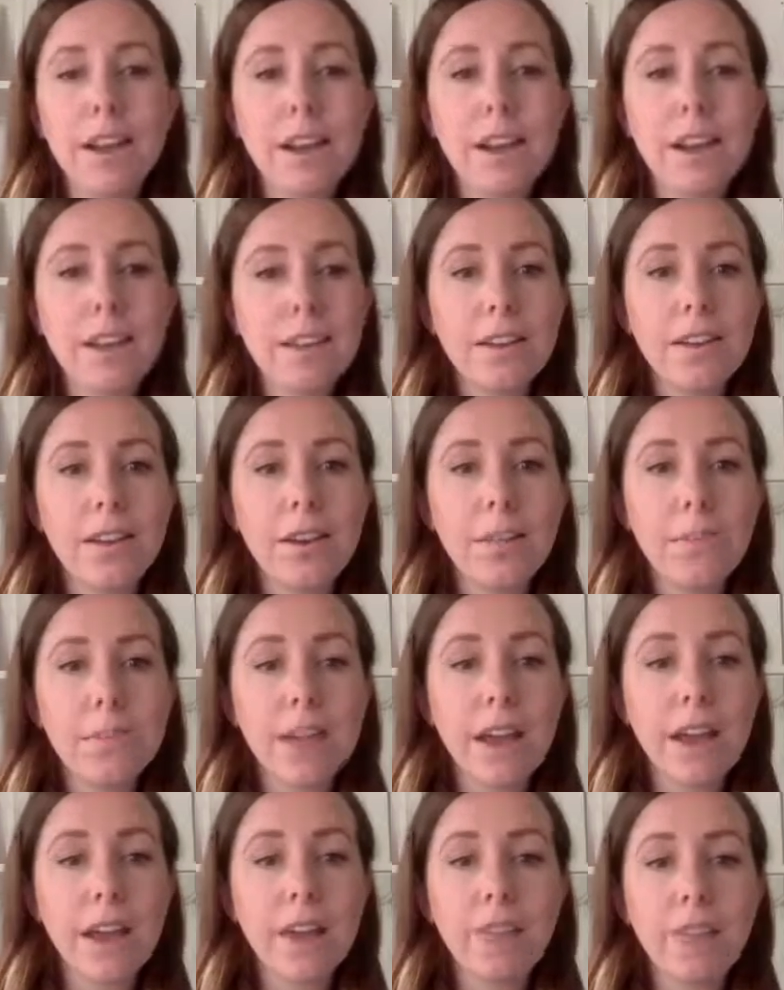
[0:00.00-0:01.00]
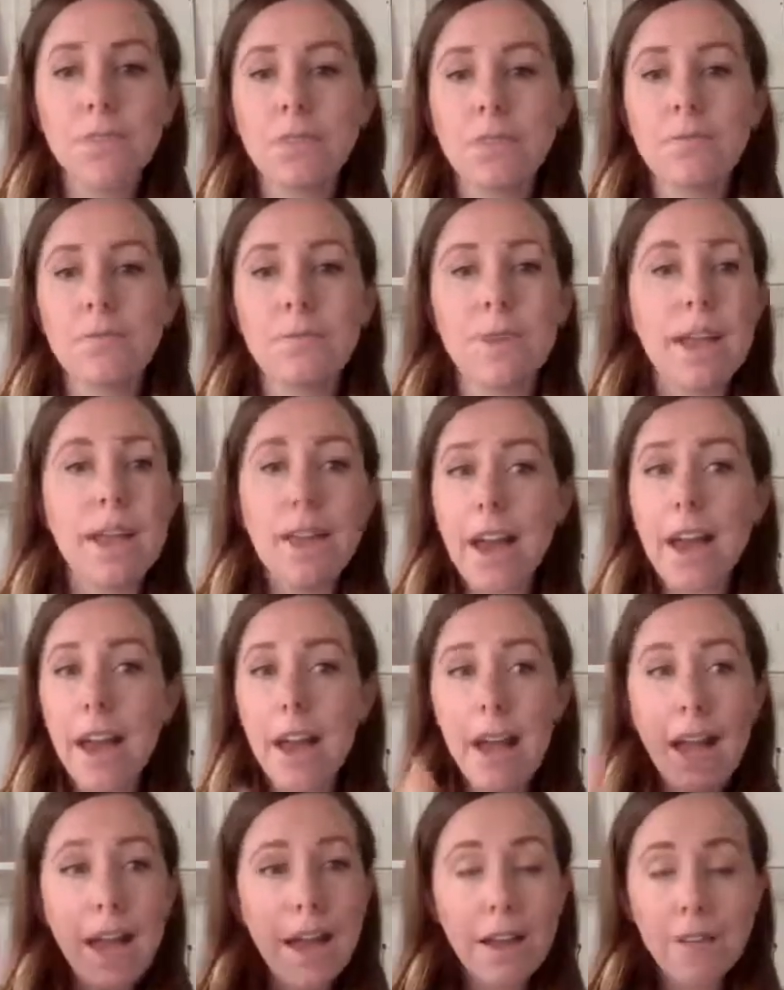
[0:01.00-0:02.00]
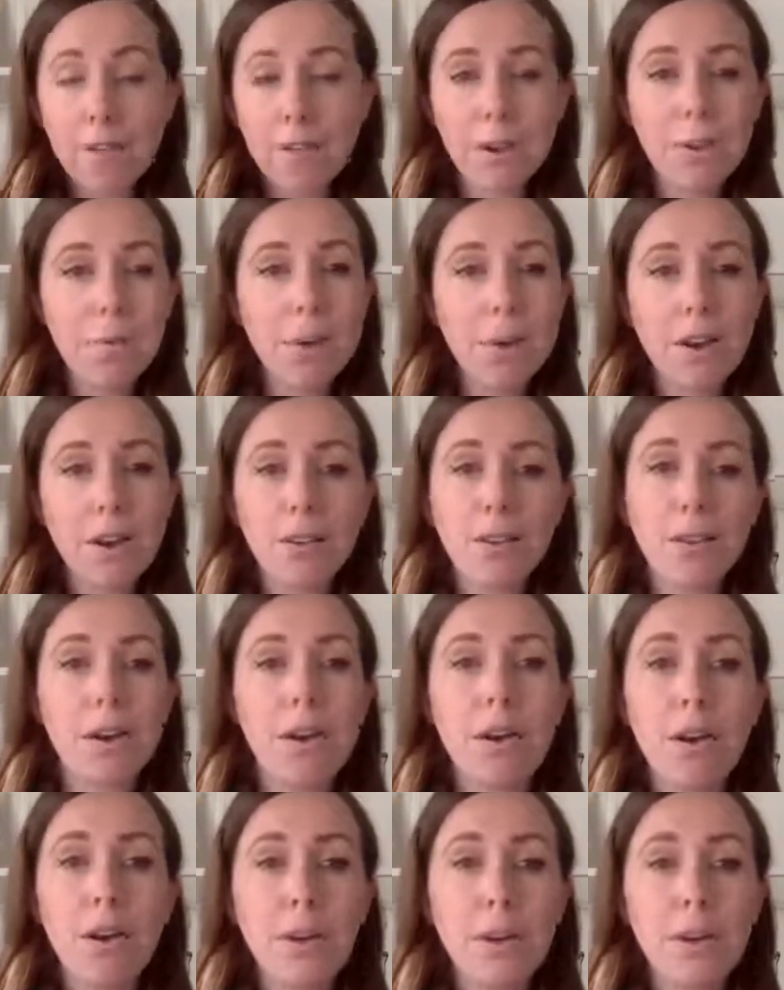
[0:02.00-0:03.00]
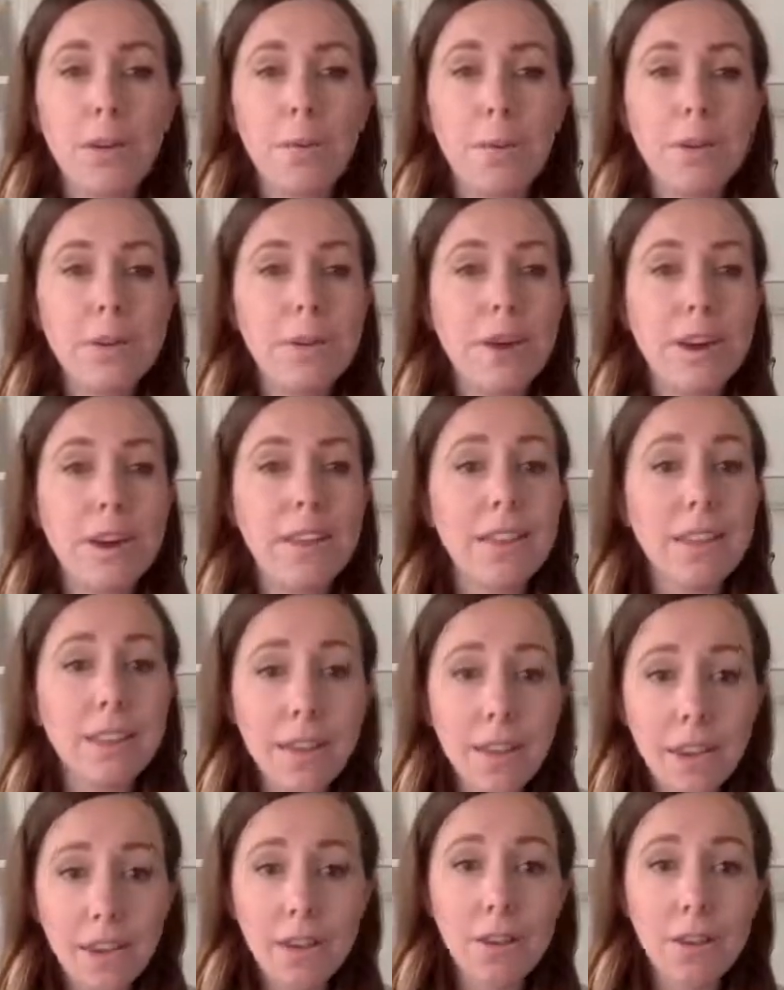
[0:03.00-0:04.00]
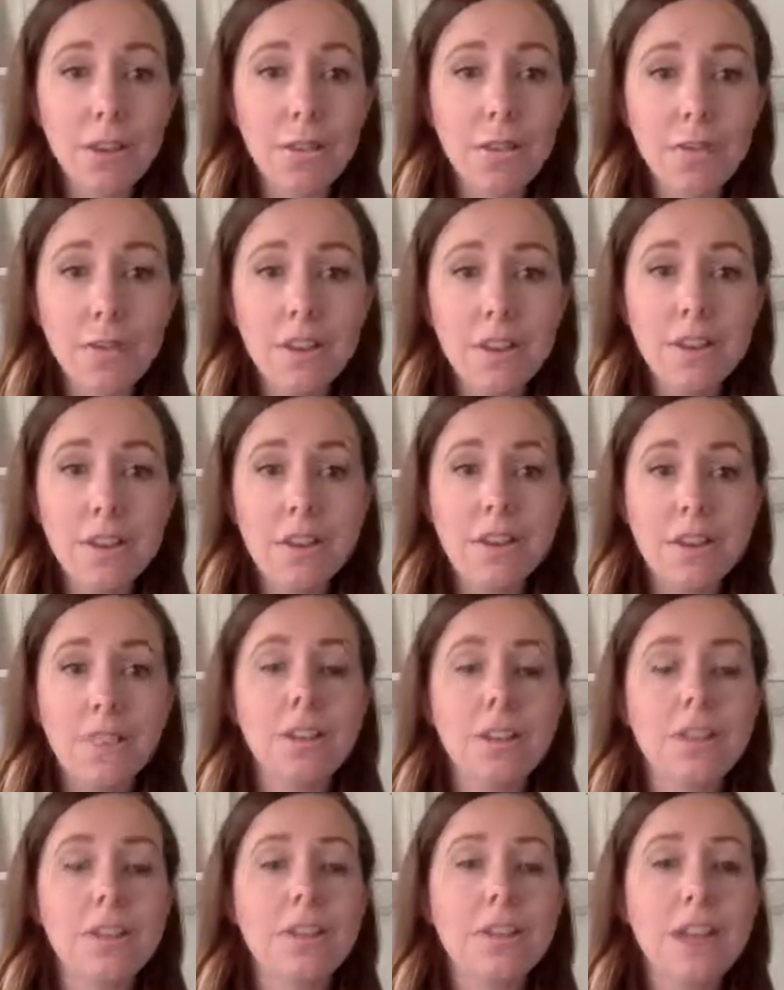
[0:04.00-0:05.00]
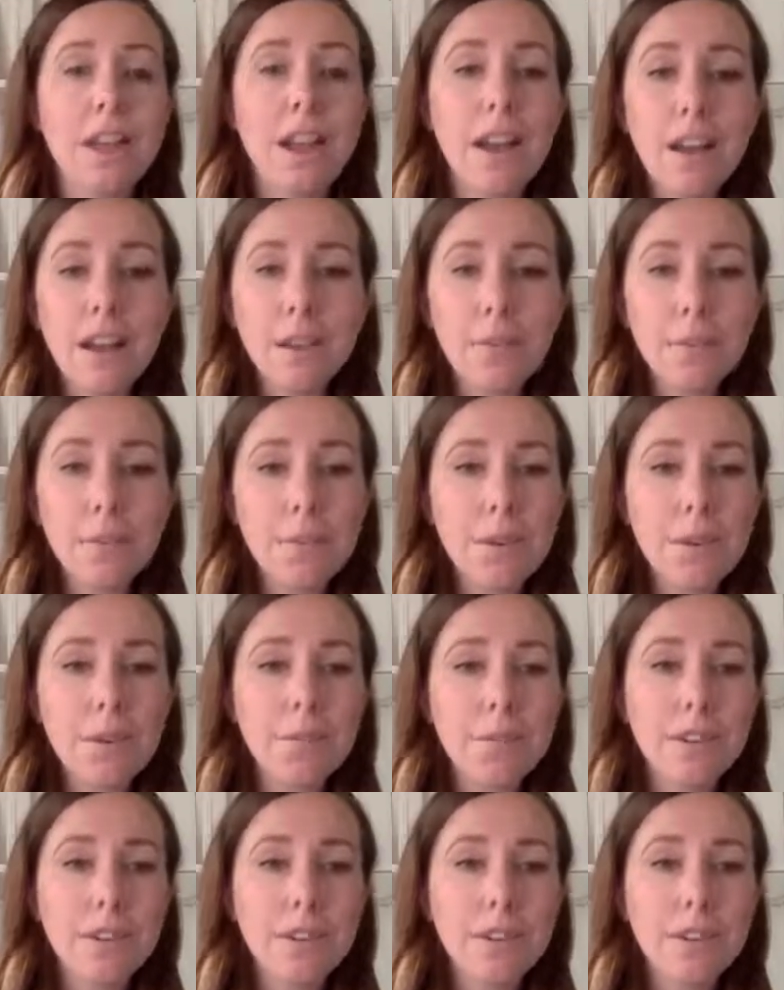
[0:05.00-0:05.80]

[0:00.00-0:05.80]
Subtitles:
I think on behalf of everyone on the call, we want to thank you for your time,